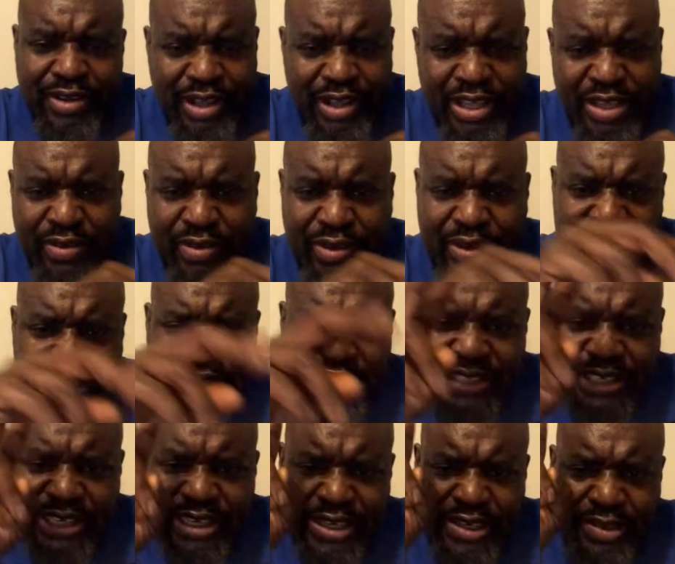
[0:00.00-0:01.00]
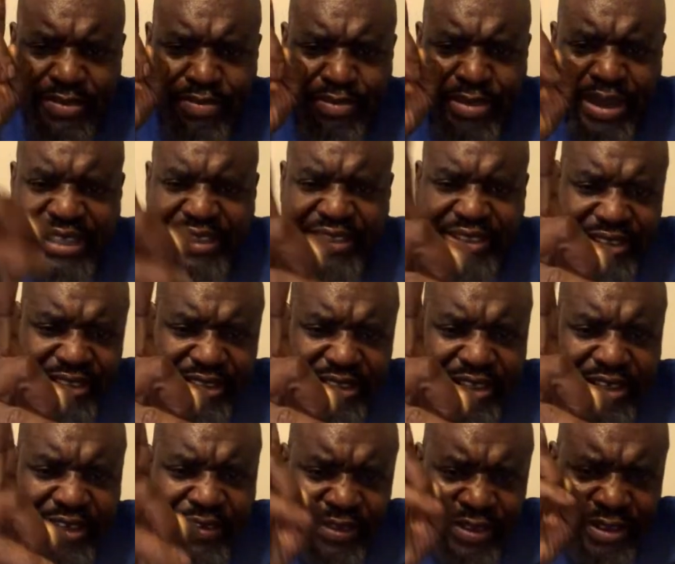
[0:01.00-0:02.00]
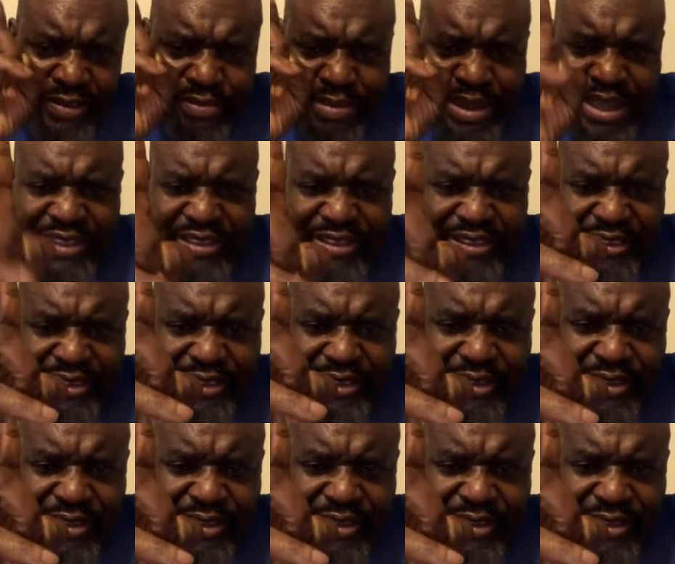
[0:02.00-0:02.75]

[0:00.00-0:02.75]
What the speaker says: and you're considered the best of the best.